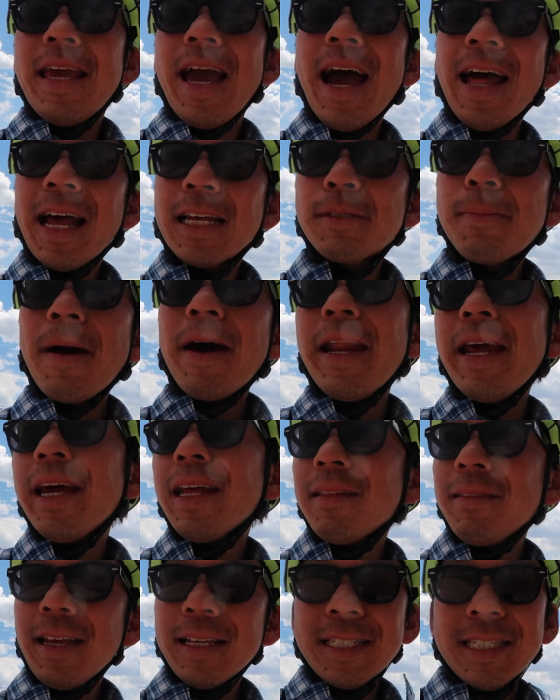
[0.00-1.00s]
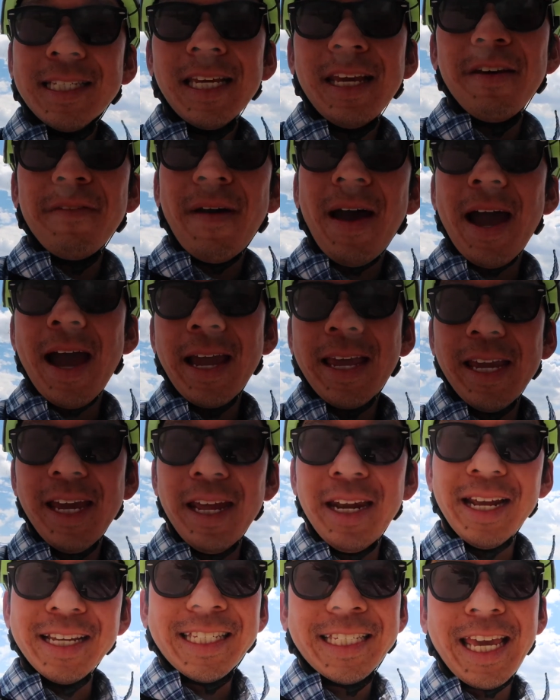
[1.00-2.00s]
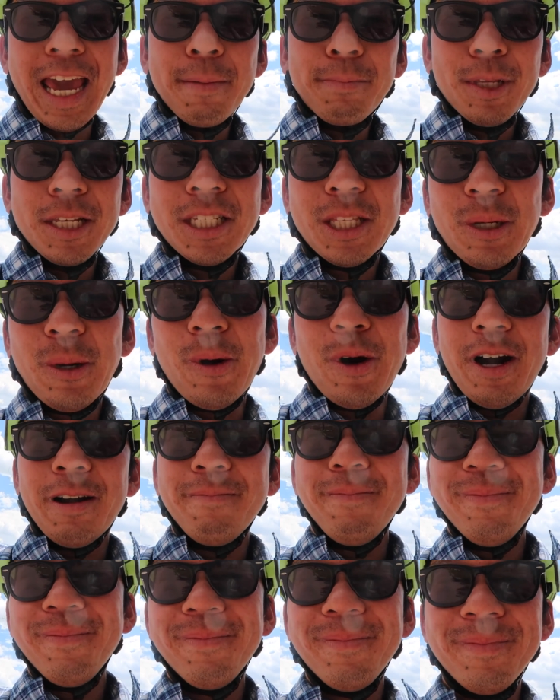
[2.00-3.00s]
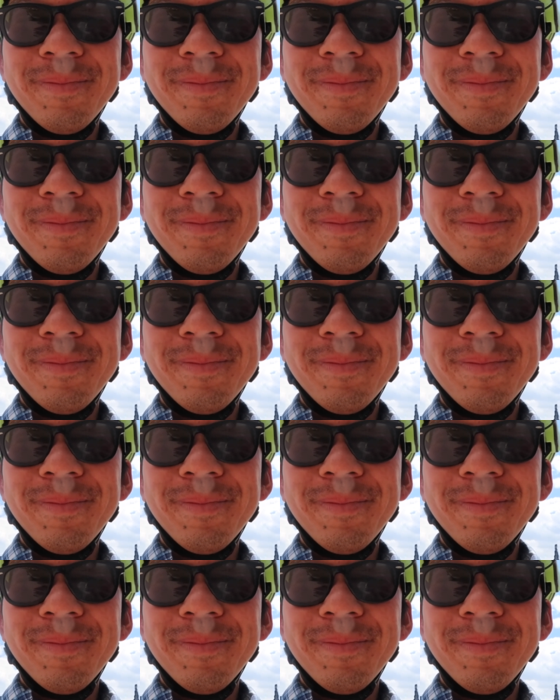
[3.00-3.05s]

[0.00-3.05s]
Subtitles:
Yeah, that's about it. Let's see if I can escape the storm.